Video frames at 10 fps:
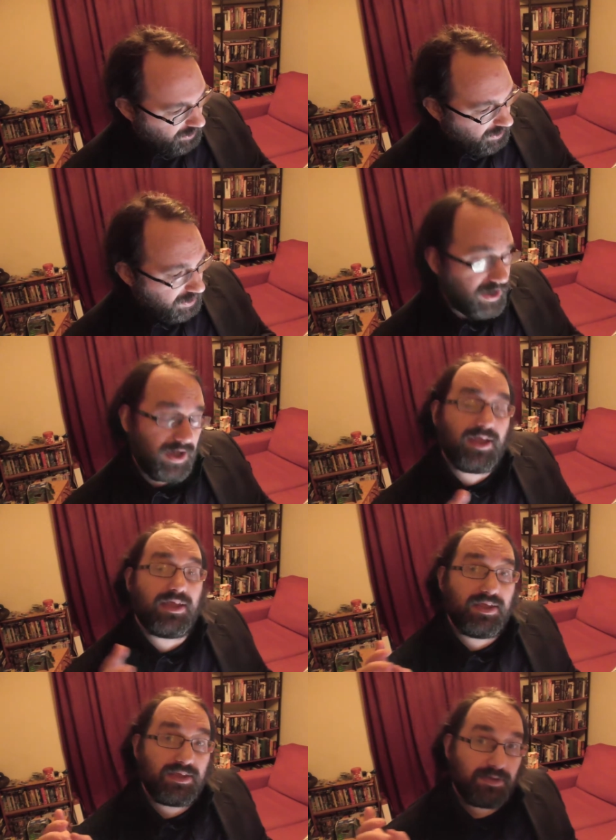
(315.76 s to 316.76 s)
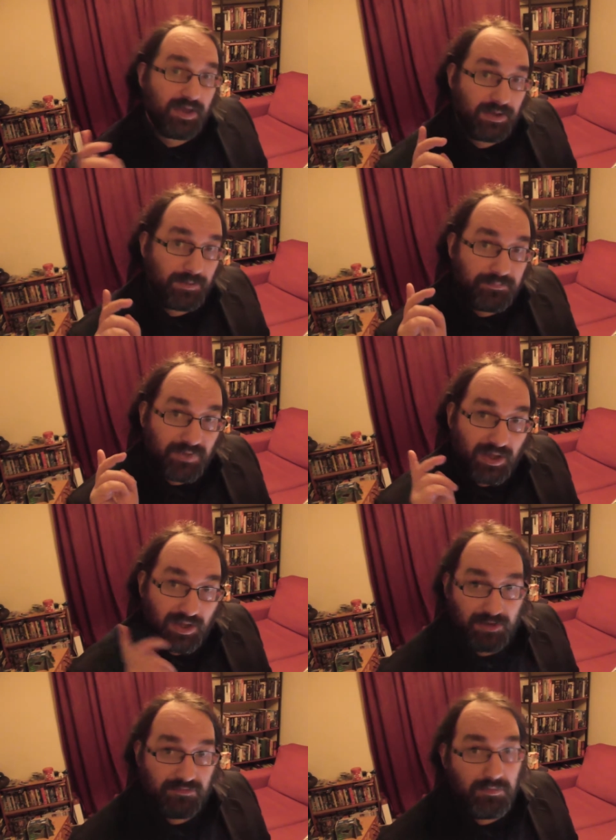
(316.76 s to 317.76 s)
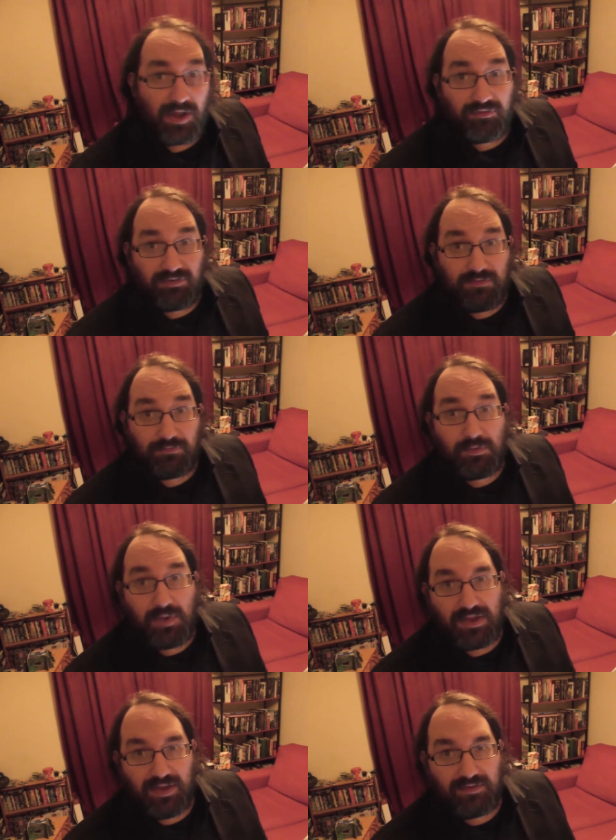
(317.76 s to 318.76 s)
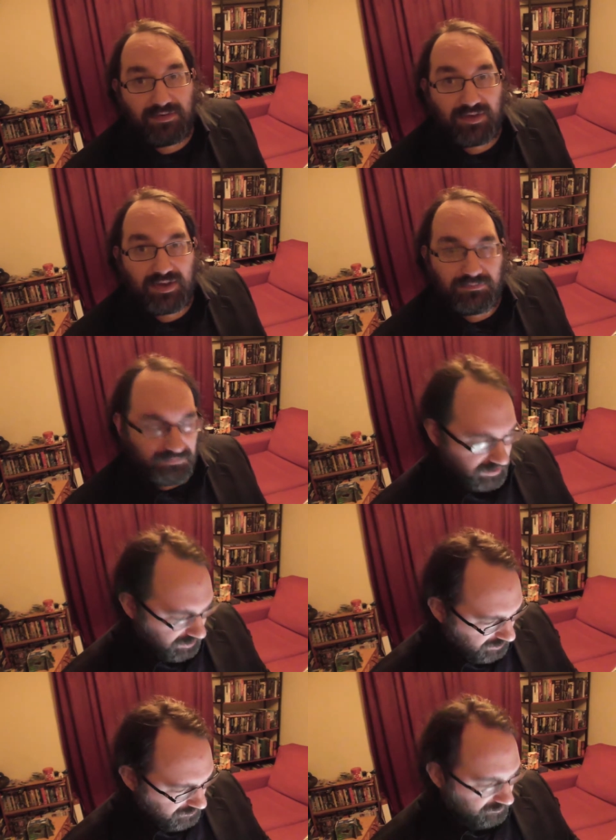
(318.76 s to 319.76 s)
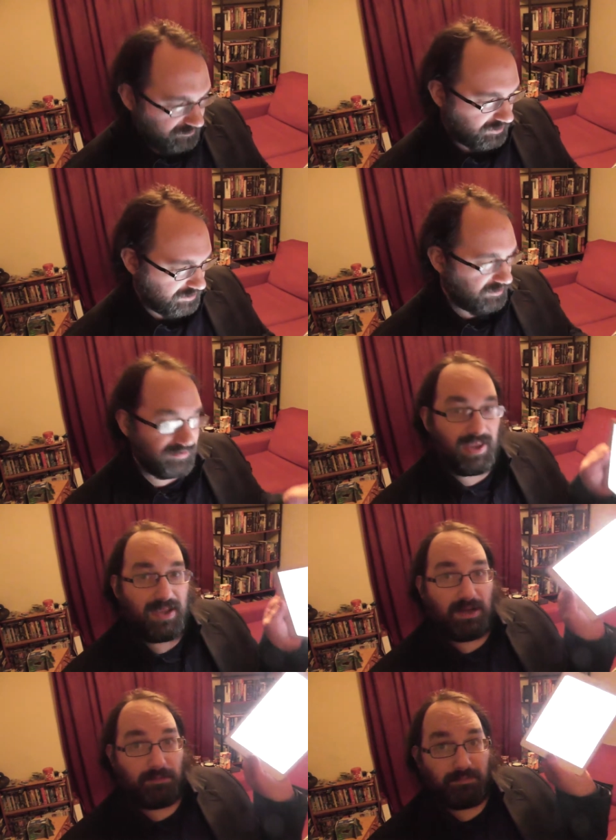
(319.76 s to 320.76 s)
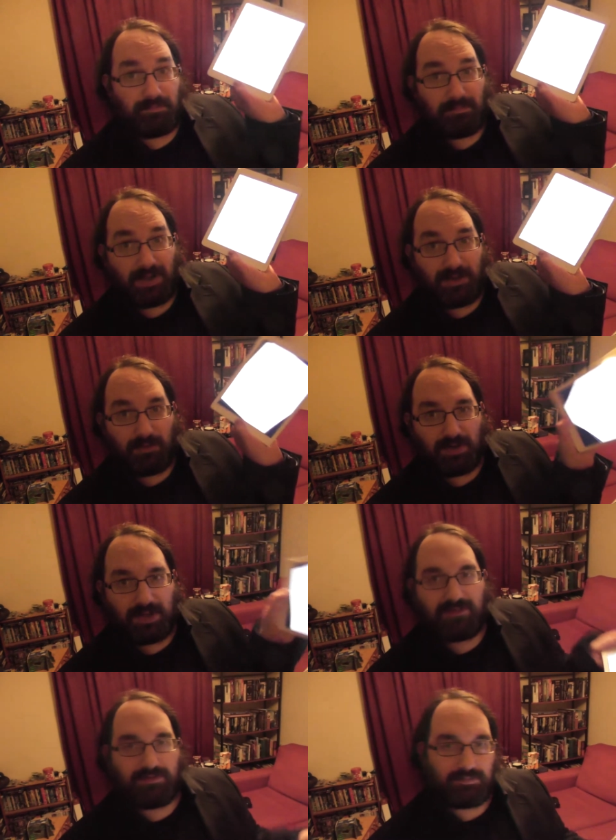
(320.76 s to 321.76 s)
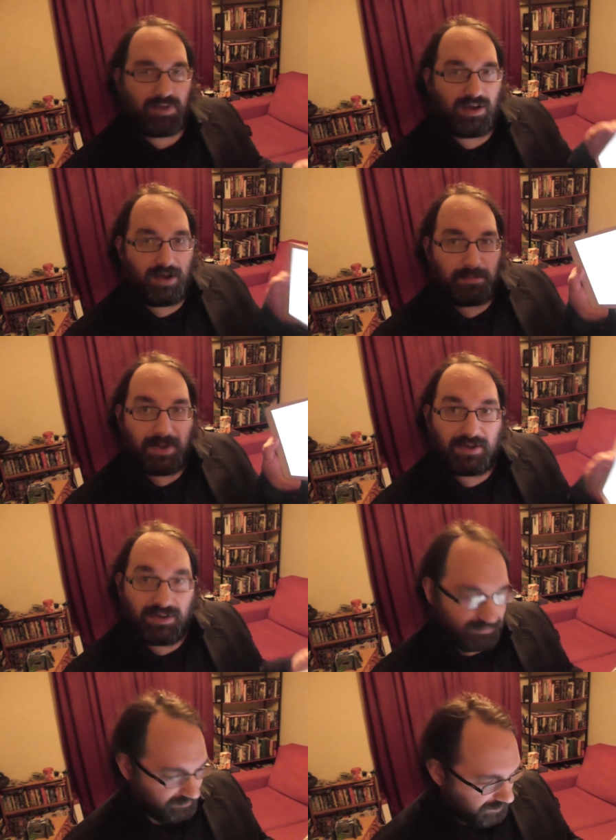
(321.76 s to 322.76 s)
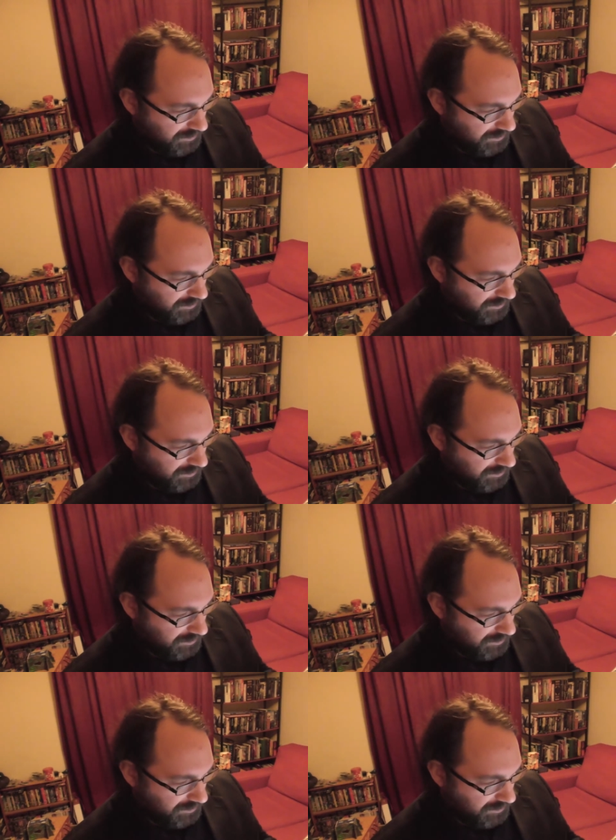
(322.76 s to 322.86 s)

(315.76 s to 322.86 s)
Ah, yeah. As you may have seen from yesterday's video, sorry, just getting up my little list, my iPad list.